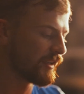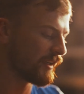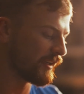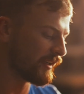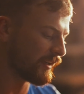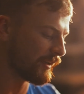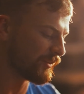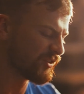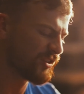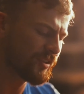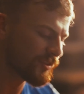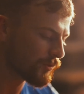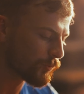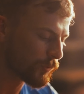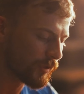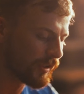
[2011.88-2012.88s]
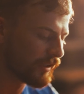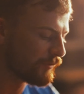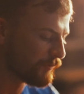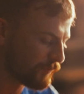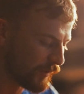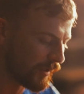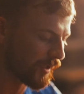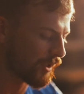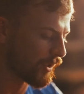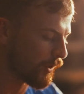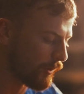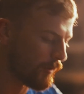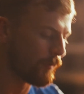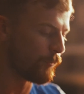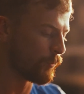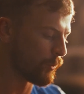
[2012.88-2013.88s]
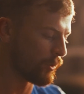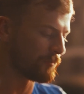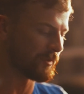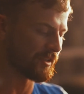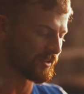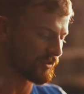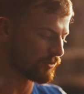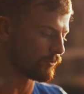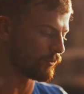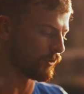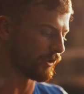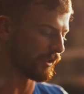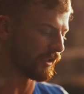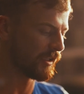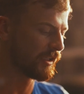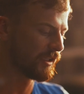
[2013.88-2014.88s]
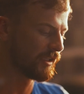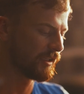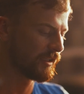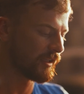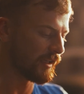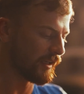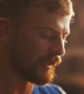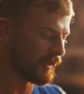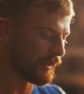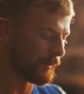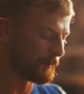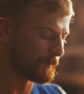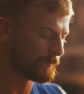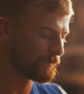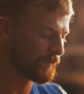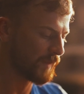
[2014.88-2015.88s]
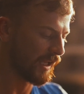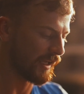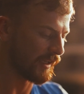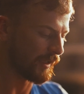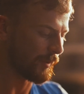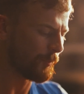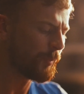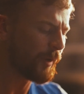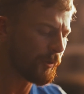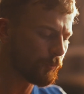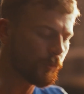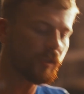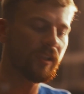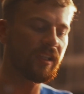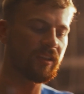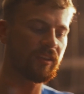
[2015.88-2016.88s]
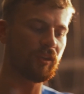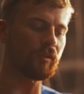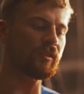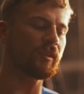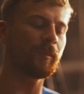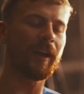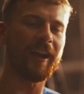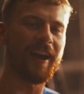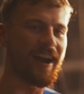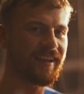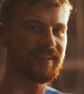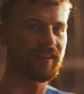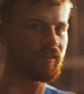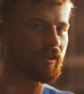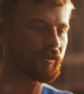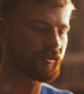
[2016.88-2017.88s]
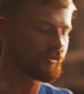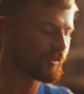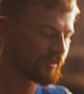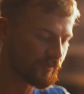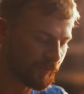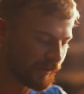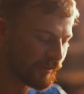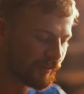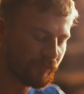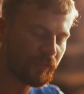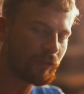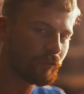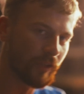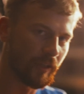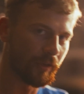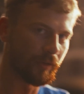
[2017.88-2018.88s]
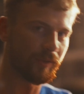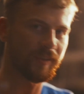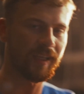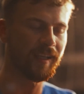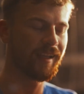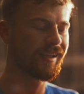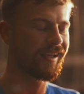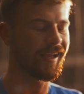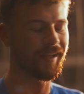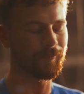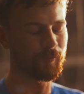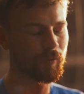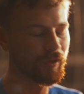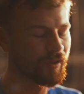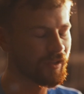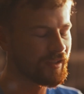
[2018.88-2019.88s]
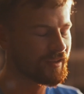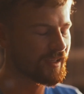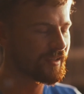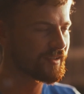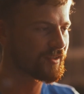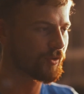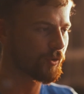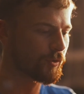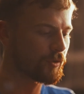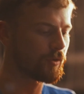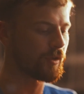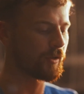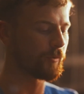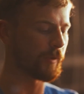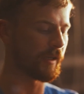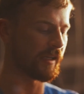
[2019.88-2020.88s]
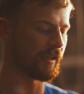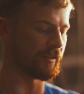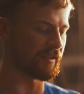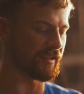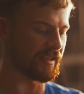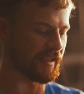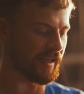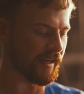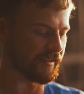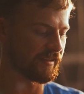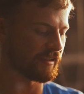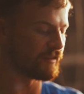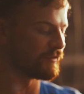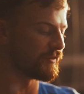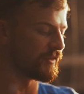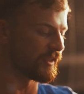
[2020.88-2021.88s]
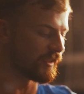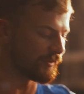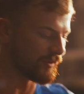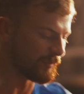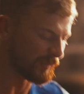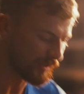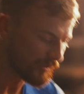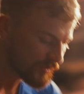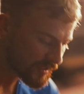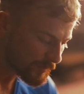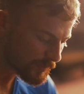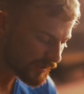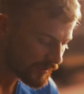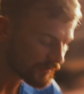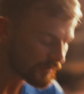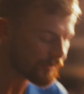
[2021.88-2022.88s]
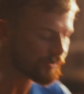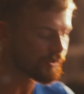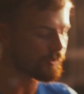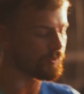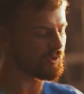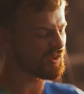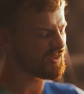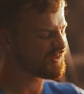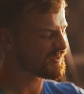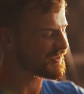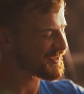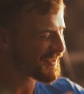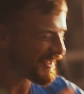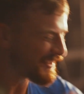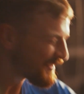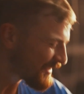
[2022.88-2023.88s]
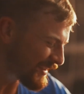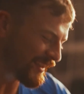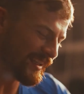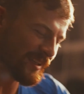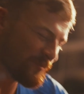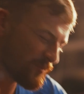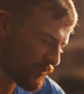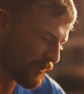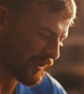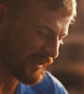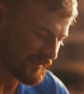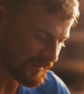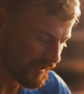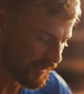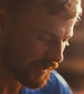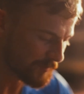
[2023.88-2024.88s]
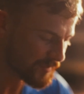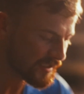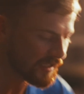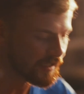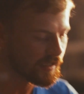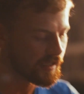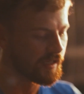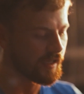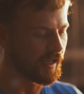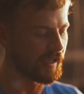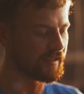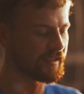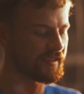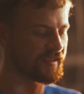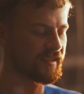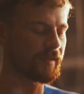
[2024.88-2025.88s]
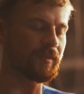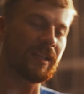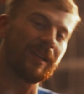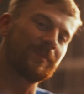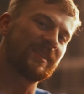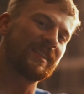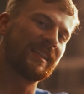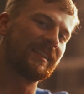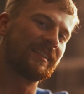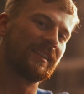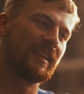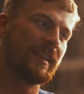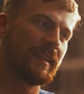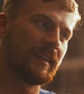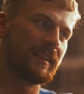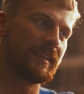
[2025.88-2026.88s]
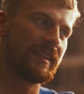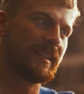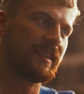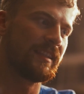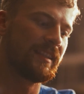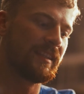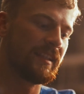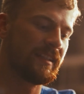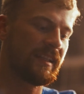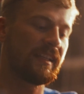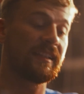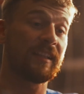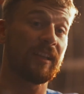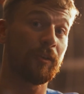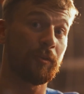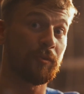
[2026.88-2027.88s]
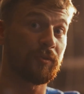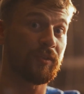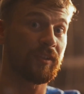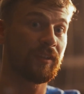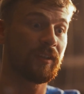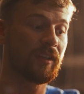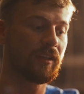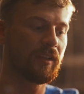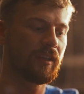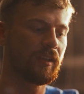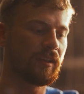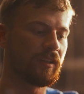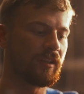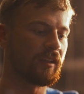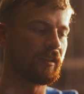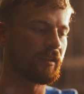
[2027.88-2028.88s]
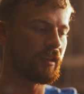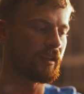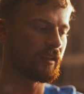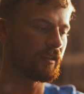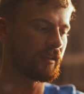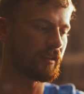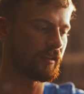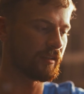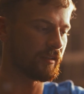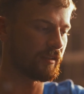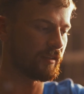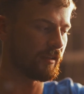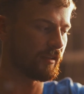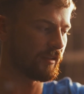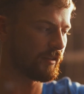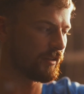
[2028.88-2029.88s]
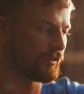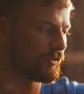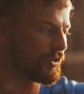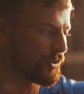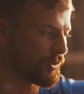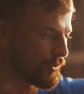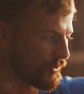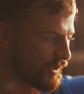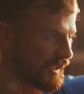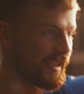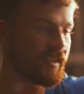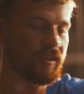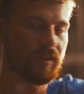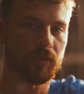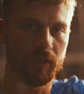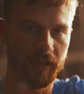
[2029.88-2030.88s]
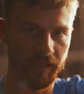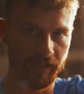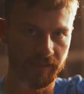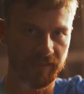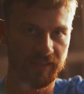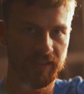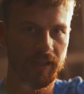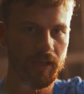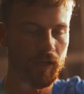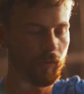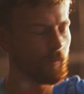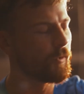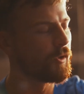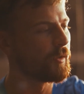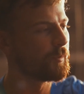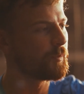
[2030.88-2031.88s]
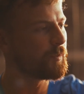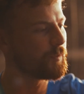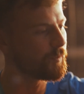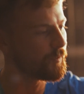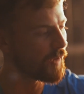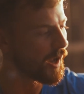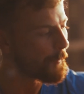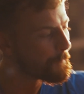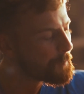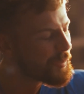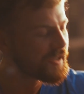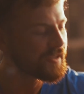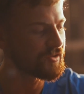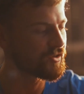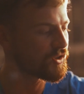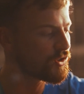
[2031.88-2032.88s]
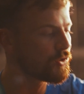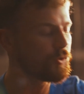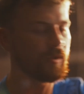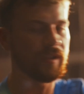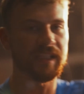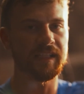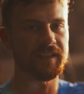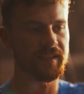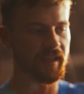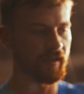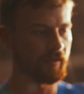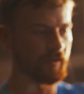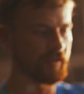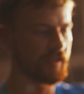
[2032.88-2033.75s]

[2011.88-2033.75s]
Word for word: Uh, just a really fun, heartwarming story. Um, uh, but really, those are my highs and lows. There's very few lows, and really they circle around the idea of uh, the music being a little too synth and keyboard at times, and then sometimes the the, the details, the the, the the little Easter eggs were a, a bit too detailed.